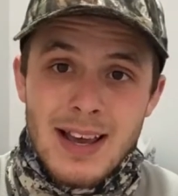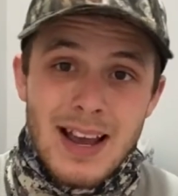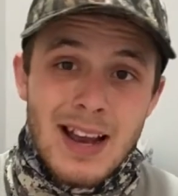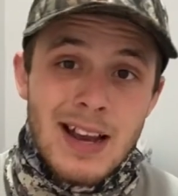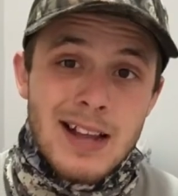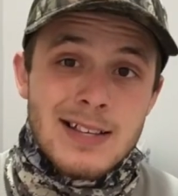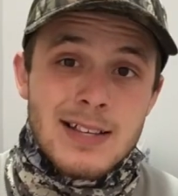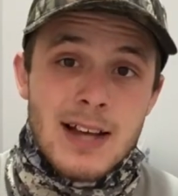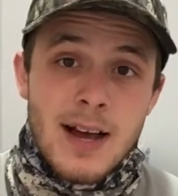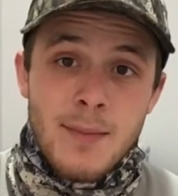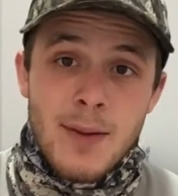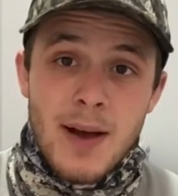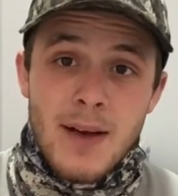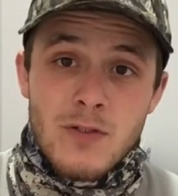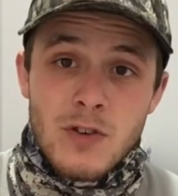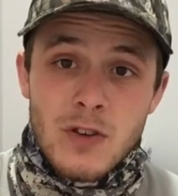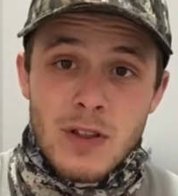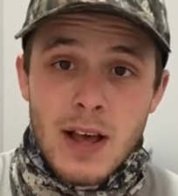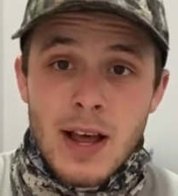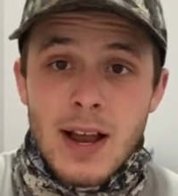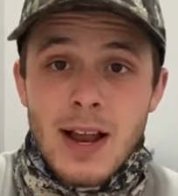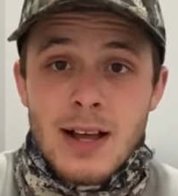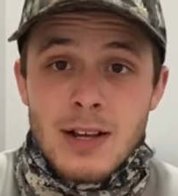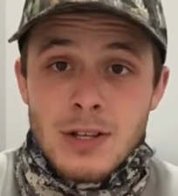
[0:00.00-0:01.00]
Anytime after
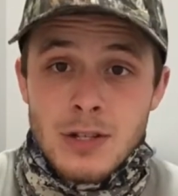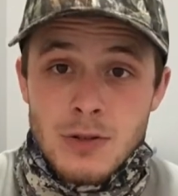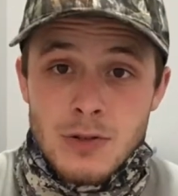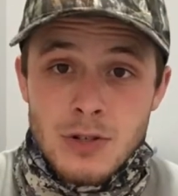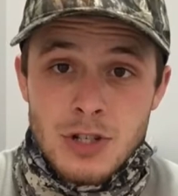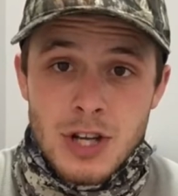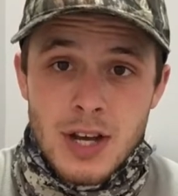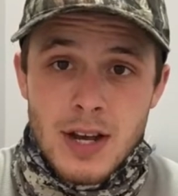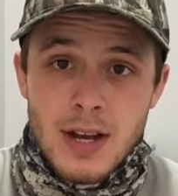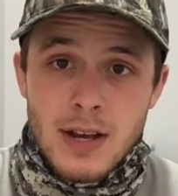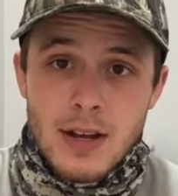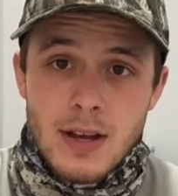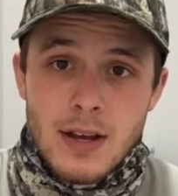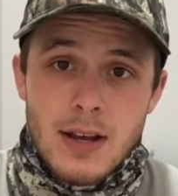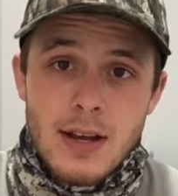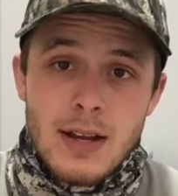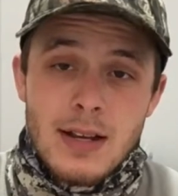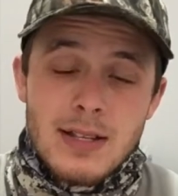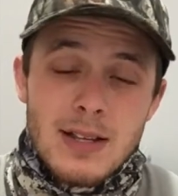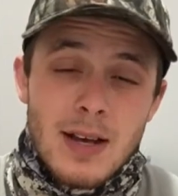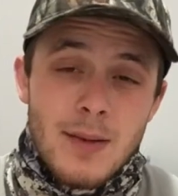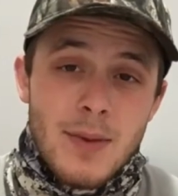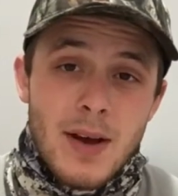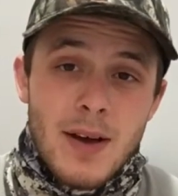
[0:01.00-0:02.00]
that, I do check.
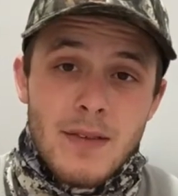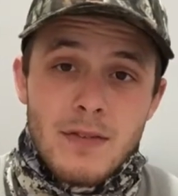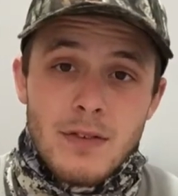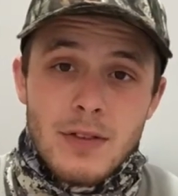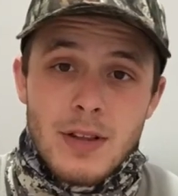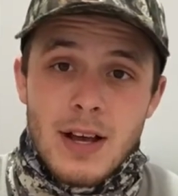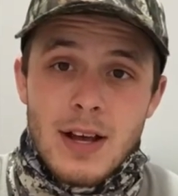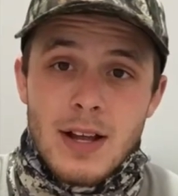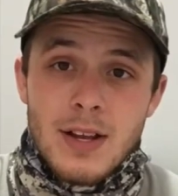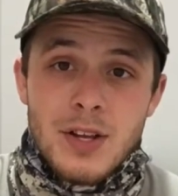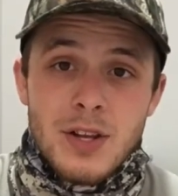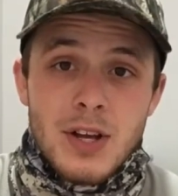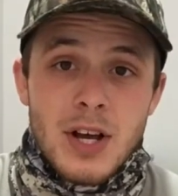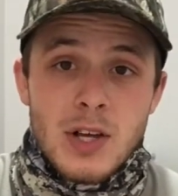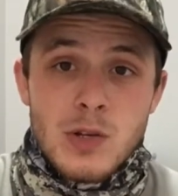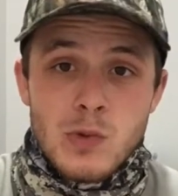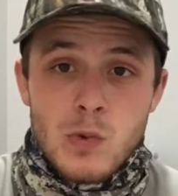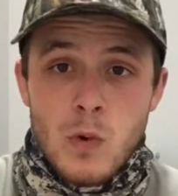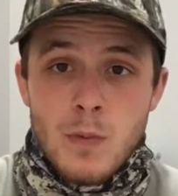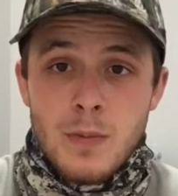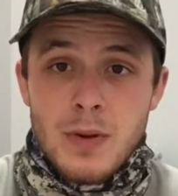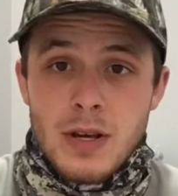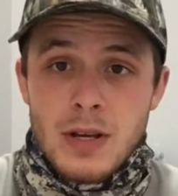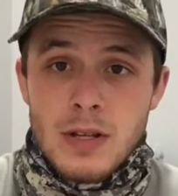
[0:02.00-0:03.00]
Anytime after that, you guys
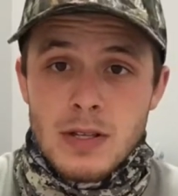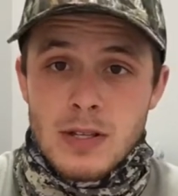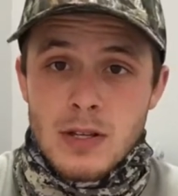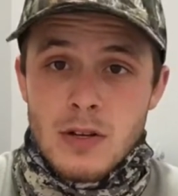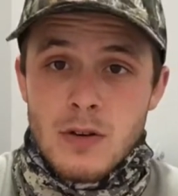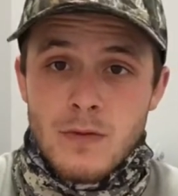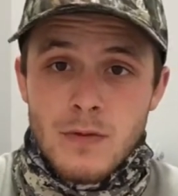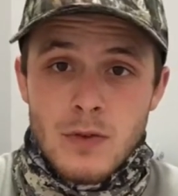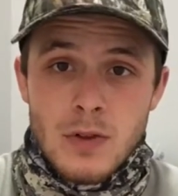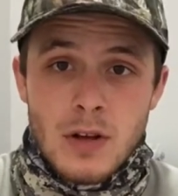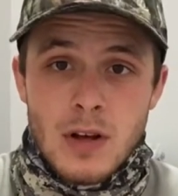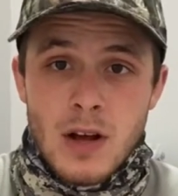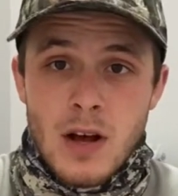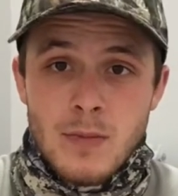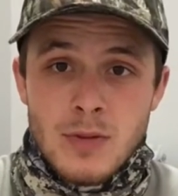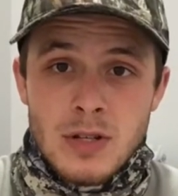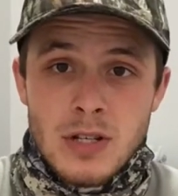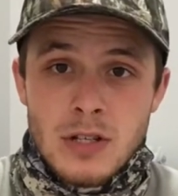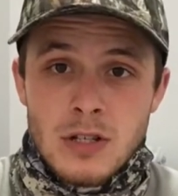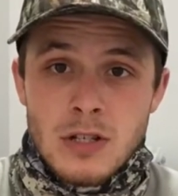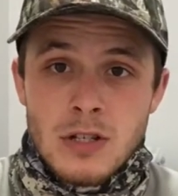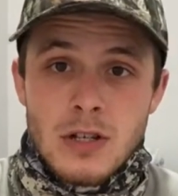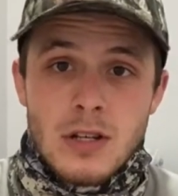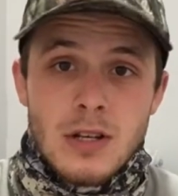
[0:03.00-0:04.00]
won't be considered for the
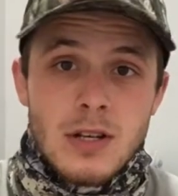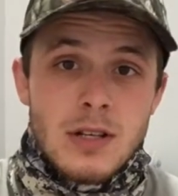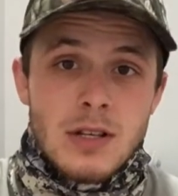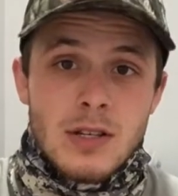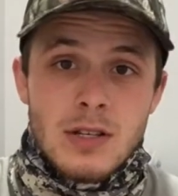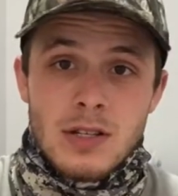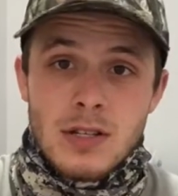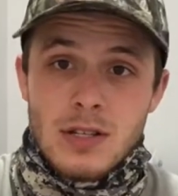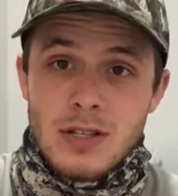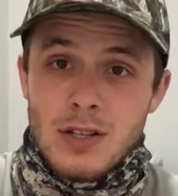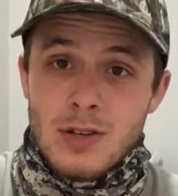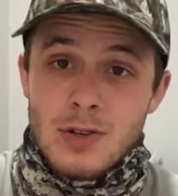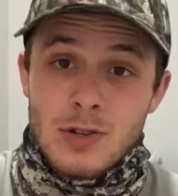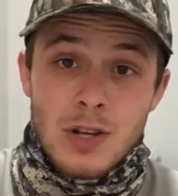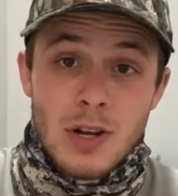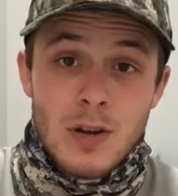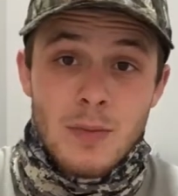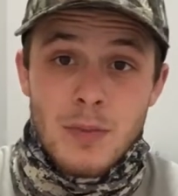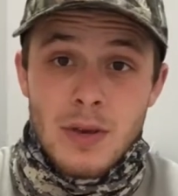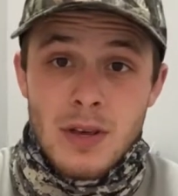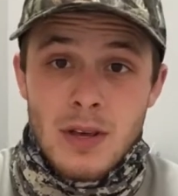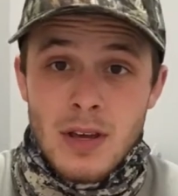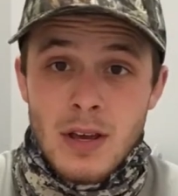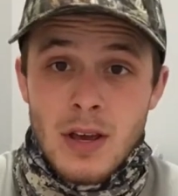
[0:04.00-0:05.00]
competition because there's going
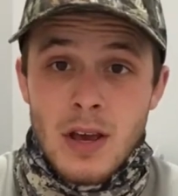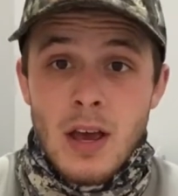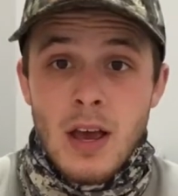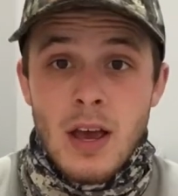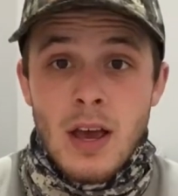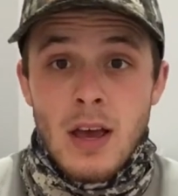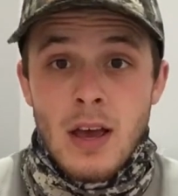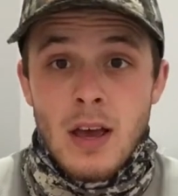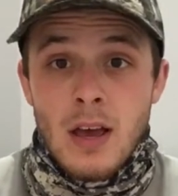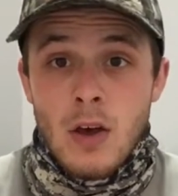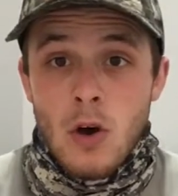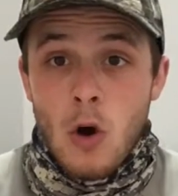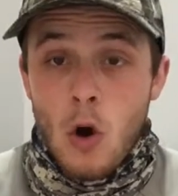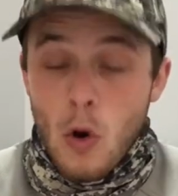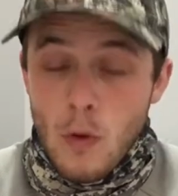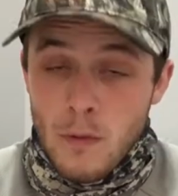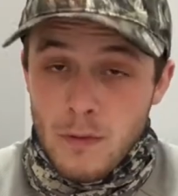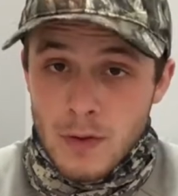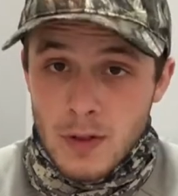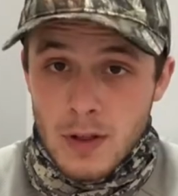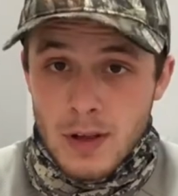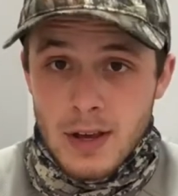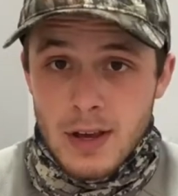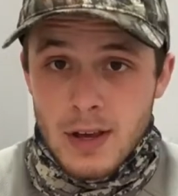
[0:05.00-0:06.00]
to be,
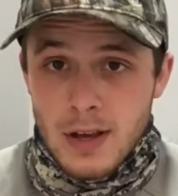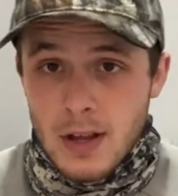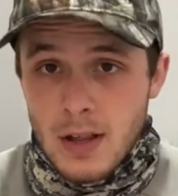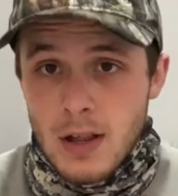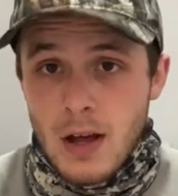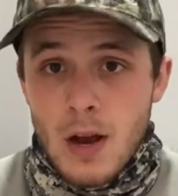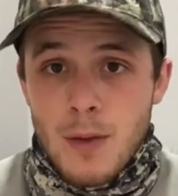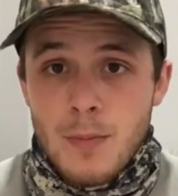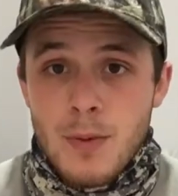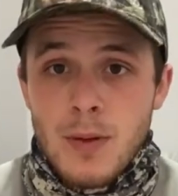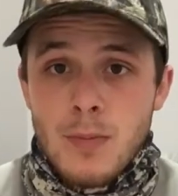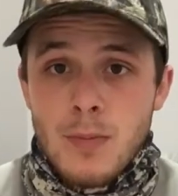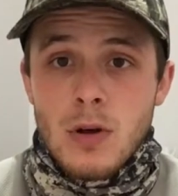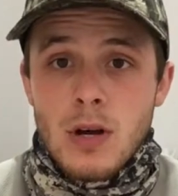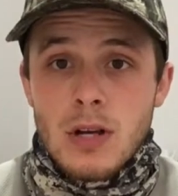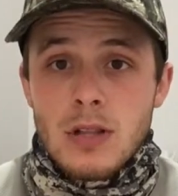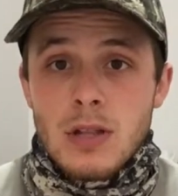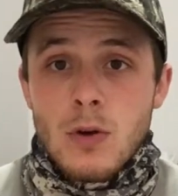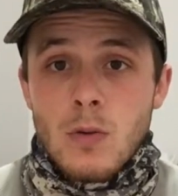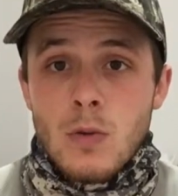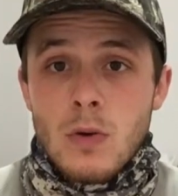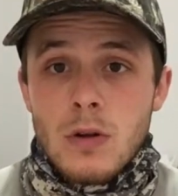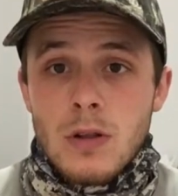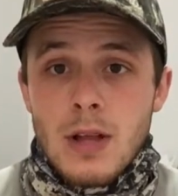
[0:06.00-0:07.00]
hopefully, a lot of like
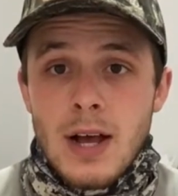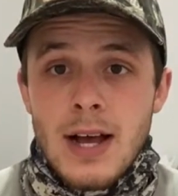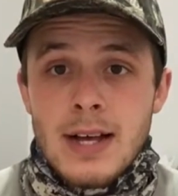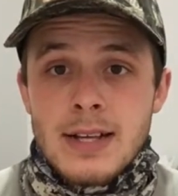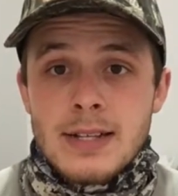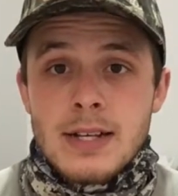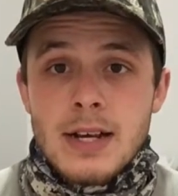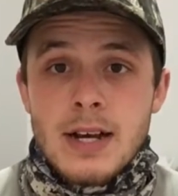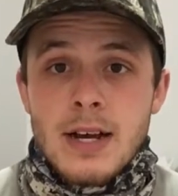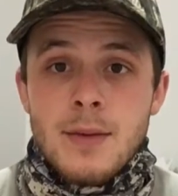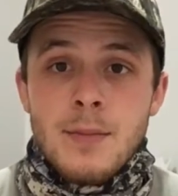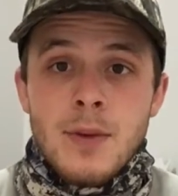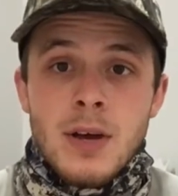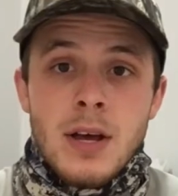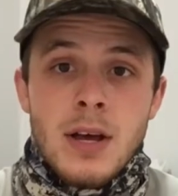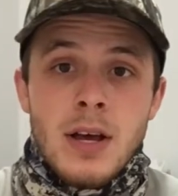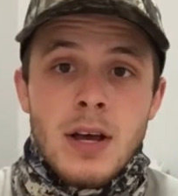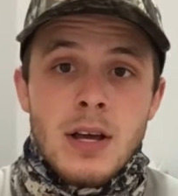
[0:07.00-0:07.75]
there were last time.